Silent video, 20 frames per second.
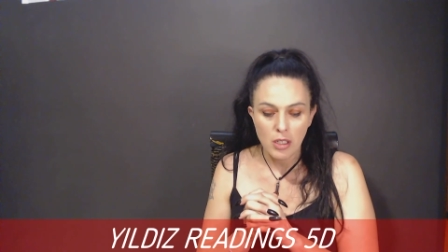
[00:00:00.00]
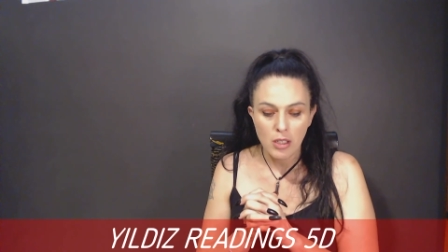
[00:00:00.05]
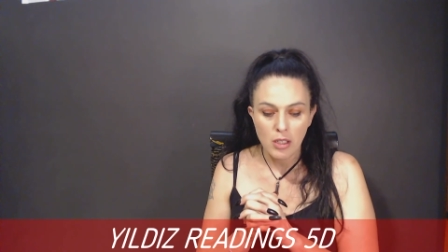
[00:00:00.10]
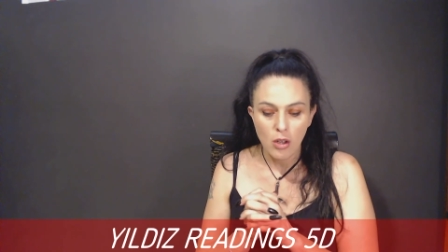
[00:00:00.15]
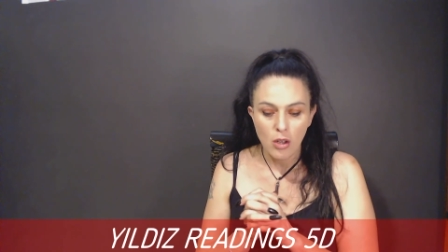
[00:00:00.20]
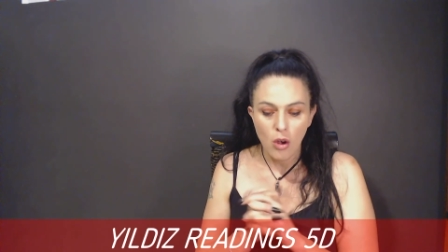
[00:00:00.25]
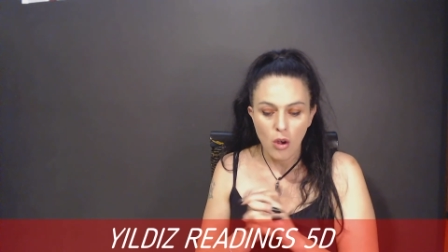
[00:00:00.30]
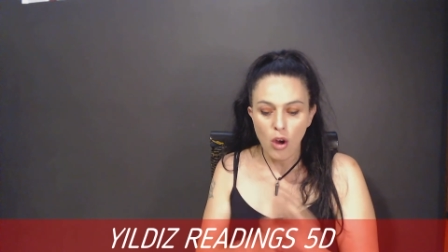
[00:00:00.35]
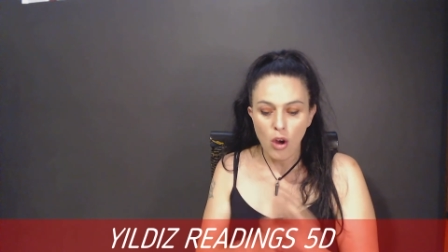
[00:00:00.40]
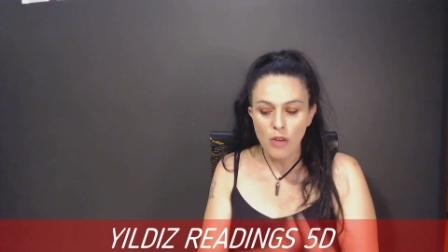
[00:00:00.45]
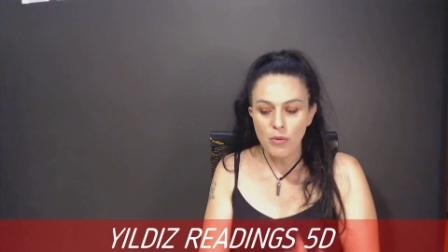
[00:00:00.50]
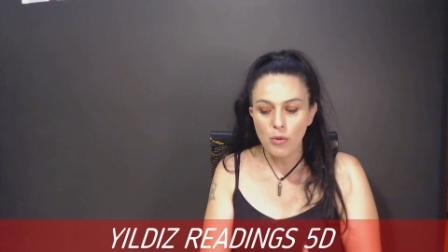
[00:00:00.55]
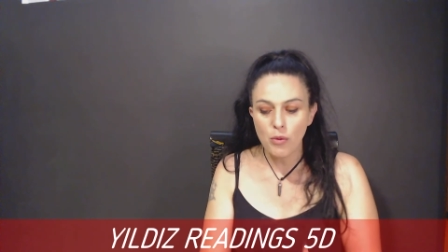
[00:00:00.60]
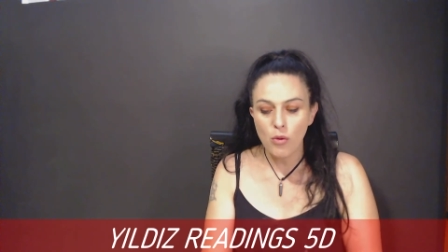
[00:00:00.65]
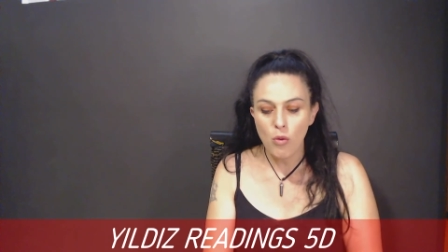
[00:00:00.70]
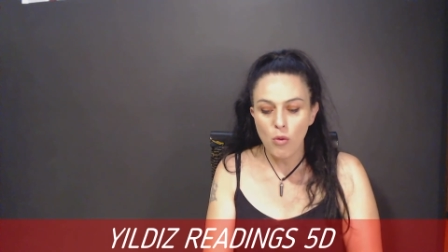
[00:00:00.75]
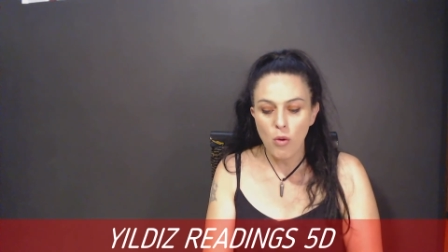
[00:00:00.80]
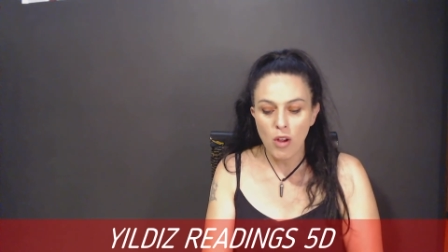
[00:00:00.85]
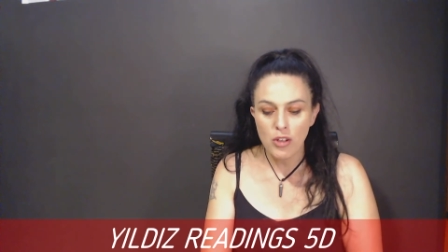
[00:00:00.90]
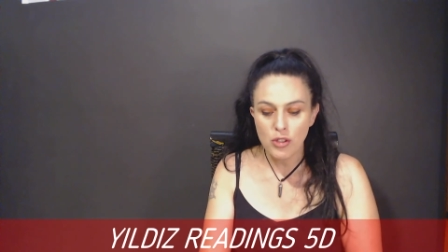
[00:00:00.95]

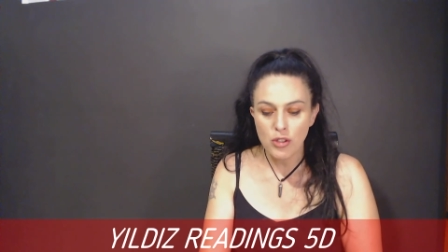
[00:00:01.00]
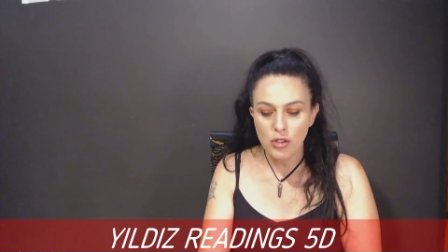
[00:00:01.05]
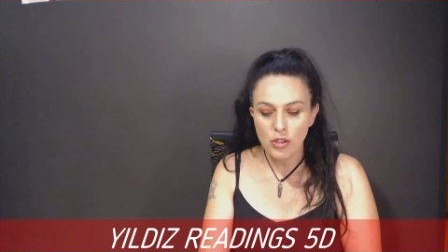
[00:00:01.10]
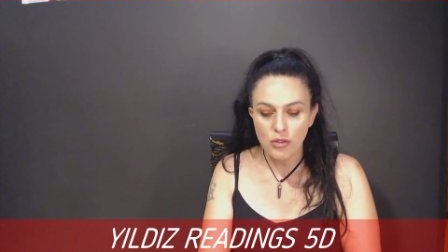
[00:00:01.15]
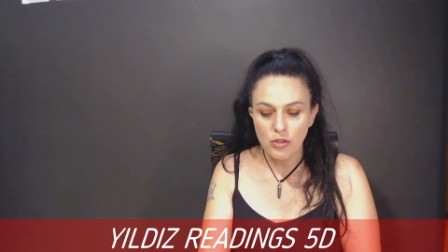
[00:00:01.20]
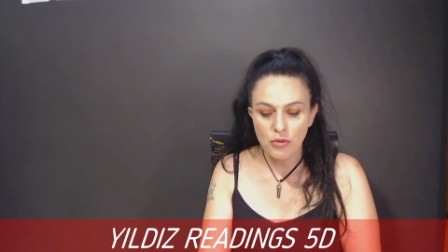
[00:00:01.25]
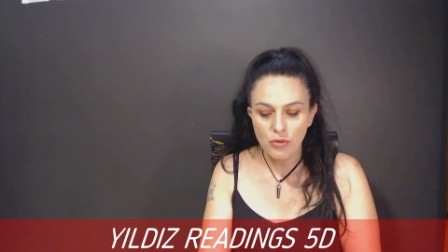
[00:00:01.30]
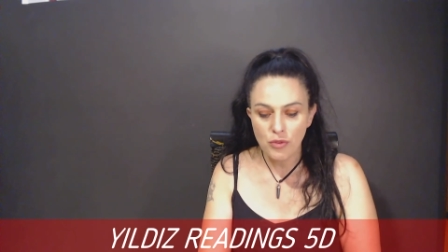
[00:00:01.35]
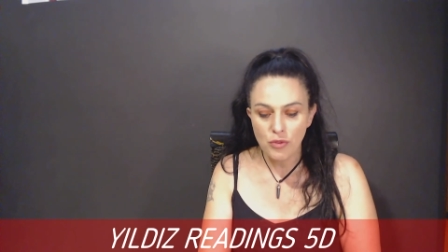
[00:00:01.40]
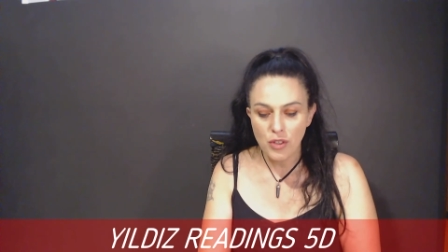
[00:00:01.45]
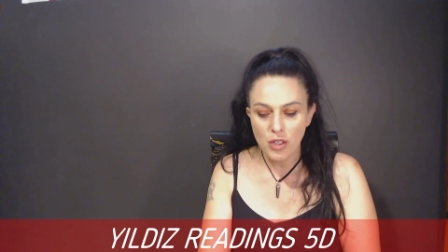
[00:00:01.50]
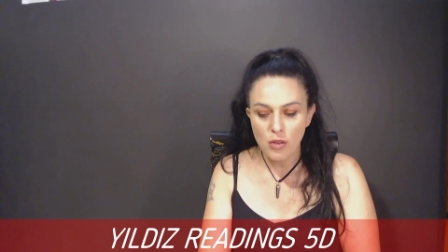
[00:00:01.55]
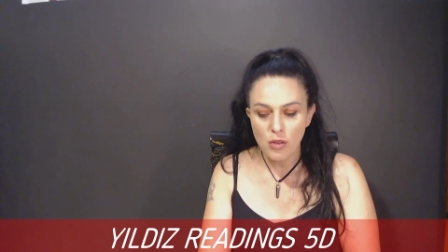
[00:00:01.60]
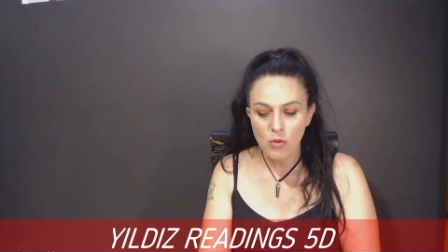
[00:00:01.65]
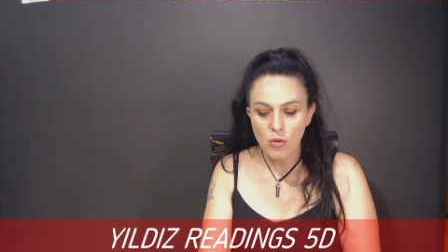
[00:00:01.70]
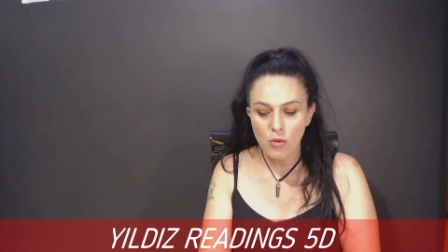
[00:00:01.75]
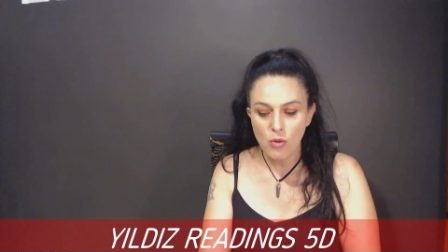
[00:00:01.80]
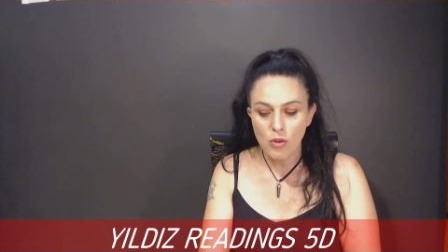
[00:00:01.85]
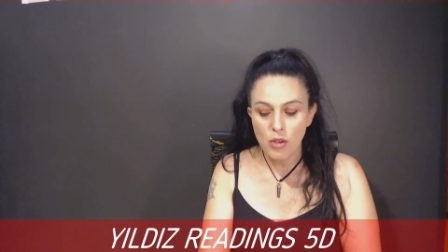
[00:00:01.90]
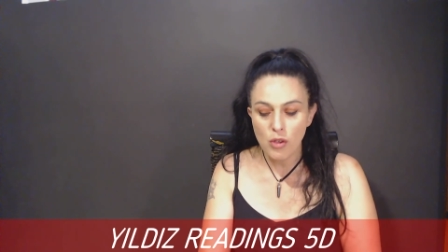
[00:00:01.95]
Overall, I do
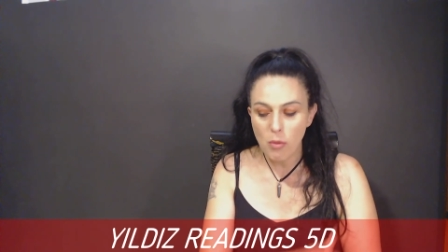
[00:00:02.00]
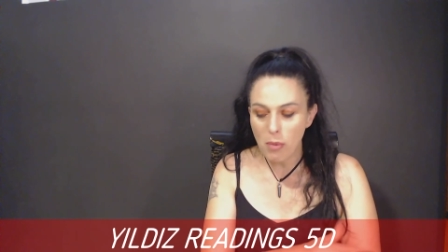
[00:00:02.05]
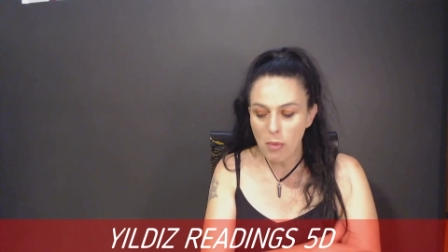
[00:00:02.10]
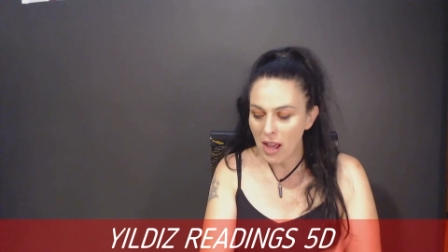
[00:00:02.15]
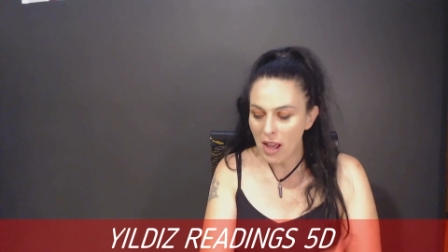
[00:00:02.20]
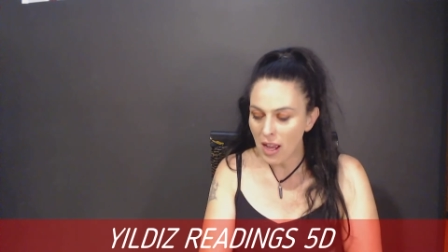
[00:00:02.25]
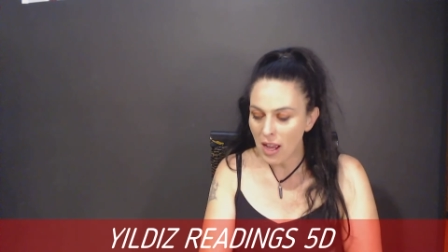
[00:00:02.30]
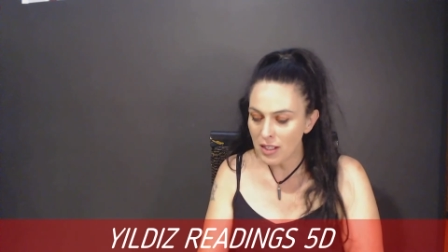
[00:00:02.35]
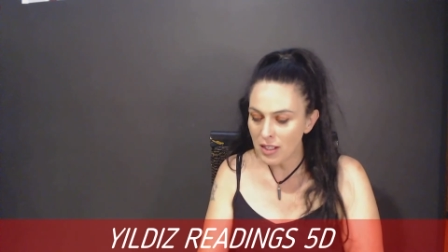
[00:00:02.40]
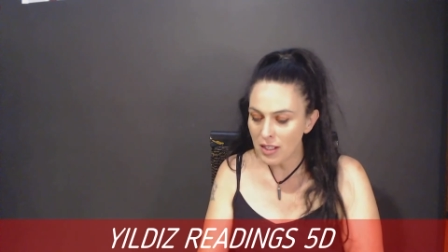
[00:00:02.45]
feel your partner's